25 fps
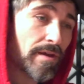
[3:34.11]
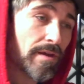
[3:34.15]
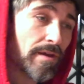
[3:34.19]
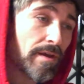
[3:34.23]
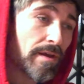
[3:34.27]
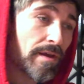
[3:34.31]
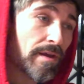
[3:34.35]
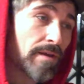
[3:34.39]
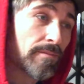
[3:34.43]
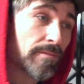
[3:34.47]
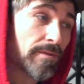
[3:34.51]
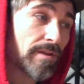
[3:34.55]

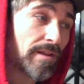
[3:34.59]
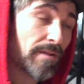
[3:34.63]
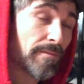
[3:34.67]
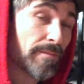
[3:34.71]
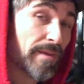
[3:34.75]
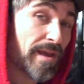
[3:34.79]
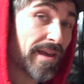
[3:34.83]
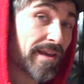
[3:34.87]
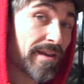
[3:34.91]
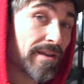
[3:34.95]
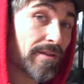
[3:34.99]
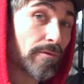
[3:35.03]
I'm getting
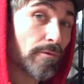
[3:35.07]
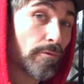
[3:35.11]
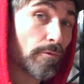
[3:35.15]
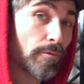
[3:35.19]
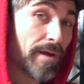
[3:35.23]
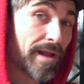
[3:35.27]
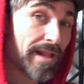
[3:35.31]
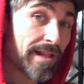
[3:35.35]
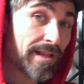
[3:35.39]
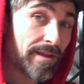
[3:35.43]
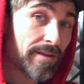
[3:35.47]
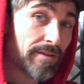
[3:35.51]
back into
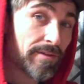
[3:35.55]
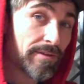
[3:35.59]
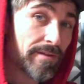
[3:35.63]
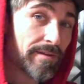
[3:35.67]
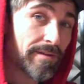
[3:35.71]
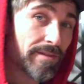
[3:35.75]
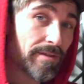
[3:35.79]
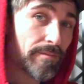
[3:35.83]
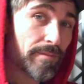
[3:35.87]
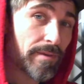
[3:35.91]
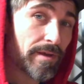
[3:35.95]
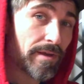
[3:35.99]
weddings
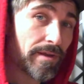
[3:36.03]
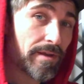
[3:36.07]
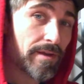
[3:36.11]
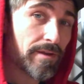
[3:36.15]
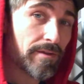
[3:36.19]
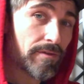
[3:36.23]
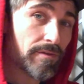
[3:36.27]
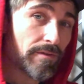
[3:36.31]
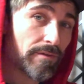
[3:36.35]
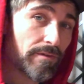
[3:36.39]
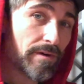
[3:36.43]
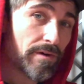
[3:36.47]
now that my
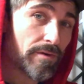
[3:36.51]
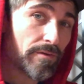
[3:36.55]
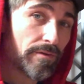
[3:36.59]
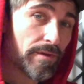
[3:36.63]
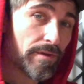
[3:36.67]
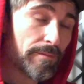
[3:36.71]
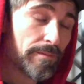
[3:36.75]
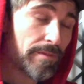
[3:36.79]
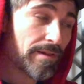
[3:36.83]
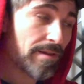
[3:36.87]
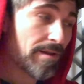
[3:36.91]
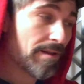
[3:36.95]
kids are growing
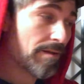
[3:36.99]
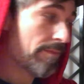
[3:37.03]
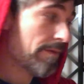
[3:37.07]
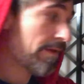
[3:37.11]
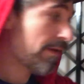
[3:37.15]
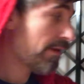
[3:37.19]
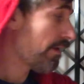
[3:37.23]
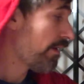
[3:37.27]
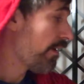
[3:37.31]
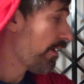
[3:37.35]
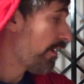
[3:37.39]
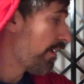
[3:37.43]
up a little
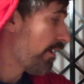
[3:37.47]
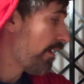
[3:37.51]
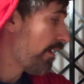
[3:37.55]
bit.